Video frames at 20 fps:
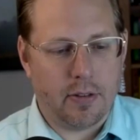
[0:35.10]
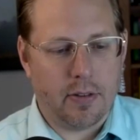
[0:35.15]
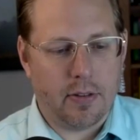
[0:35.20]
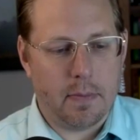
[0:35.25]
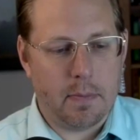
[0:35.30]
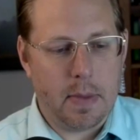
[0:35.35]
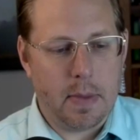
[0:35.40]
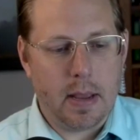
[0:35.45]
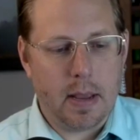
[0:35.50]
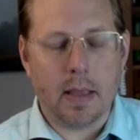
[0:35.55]
and
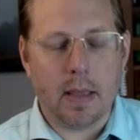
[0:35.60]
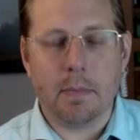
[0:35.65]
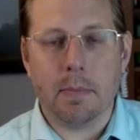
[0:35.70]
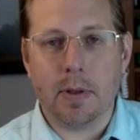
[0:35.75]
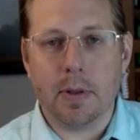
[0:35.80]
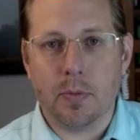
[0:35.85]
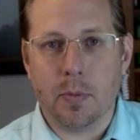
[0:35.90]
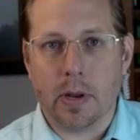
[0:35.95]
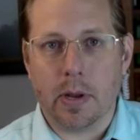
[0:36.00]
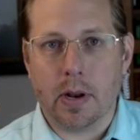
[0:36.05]
meaning
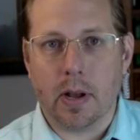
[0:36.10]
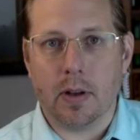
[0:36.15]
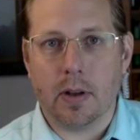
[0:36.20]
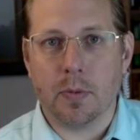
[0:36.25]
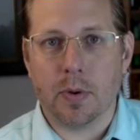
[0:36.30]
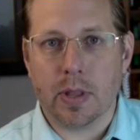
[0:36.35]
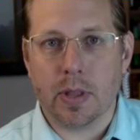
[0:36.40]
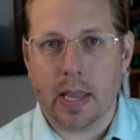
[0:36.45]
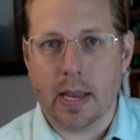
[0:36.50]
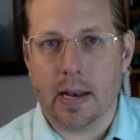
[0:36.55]
between
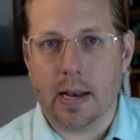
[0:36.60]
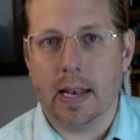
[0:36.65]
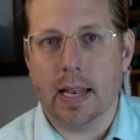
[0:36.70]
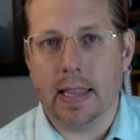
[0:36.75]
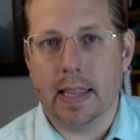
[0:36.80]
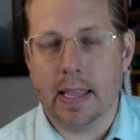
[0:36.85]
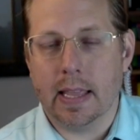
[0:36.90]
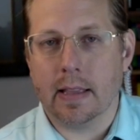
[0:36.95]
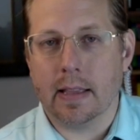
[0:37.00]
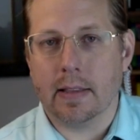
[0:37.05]
unrelated
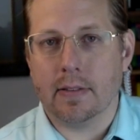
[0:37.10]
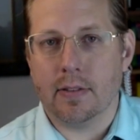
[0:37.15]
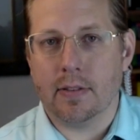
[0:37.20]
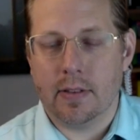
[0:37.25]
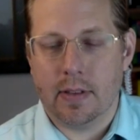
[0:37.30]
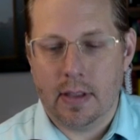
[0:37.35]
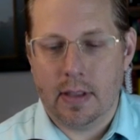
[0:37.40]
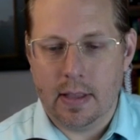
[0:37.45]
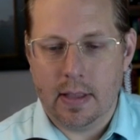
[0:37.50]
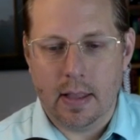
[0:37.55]
things,
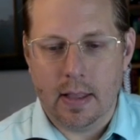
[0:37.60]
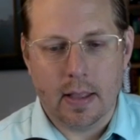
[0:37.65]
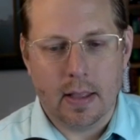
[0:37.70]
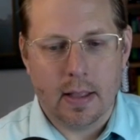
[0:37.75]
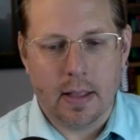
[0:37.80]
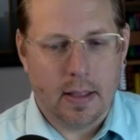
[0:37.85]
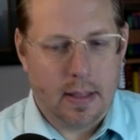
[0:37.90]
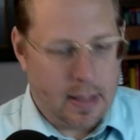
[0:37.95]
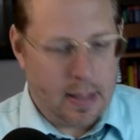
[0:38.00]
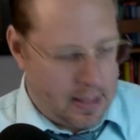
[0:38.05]

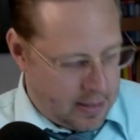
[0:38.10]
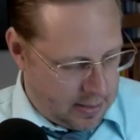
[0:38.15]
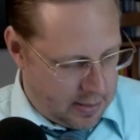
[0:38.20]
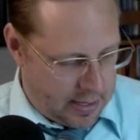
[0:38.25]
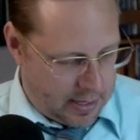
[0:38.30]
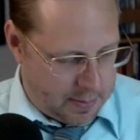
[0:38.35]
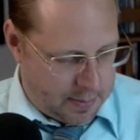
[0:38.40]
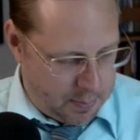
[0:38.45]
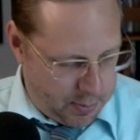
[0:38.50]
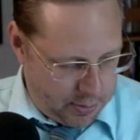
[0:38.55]

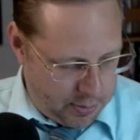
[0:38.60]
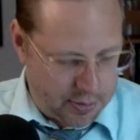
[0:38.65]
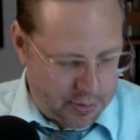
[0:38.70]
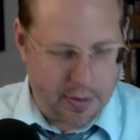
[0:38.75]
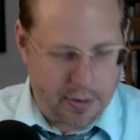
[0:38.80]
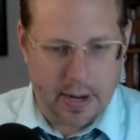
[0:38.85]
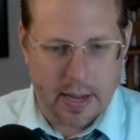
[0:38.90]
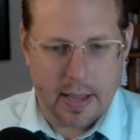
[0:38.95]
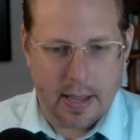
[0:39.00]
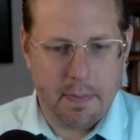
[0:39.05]
like
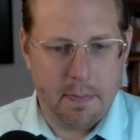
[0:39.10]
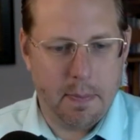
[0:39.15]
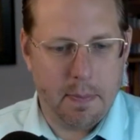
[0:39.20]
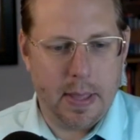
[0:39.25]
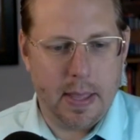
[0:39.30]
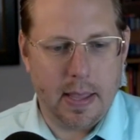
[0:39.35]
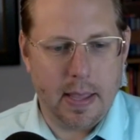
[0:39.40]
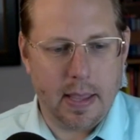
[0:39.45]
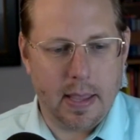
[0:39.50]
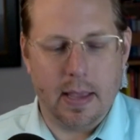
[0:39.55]
Mercury
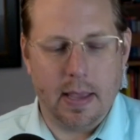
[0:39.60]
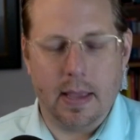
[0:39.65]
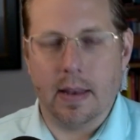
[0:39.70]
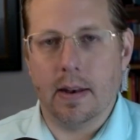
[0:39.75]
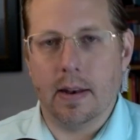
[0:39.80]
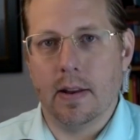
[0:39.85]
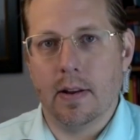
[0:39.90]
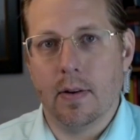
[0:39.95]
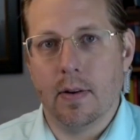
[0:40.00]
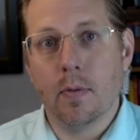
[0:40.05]
being
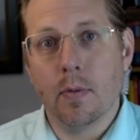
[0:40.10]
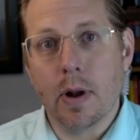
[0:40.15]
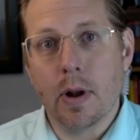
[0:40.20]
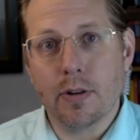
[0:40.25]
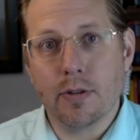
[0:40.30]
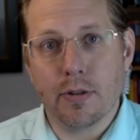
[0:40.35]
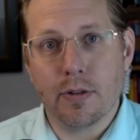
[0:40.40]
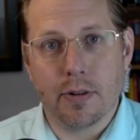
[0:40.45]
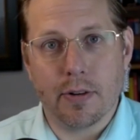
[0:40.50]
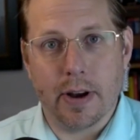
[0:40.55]
in
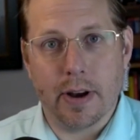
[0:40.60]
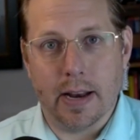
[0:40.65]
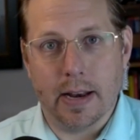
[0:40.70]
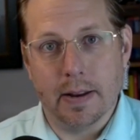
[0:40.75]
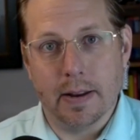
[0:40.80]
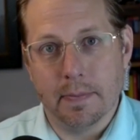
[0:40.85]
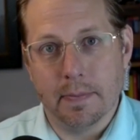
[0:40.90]
retrograde.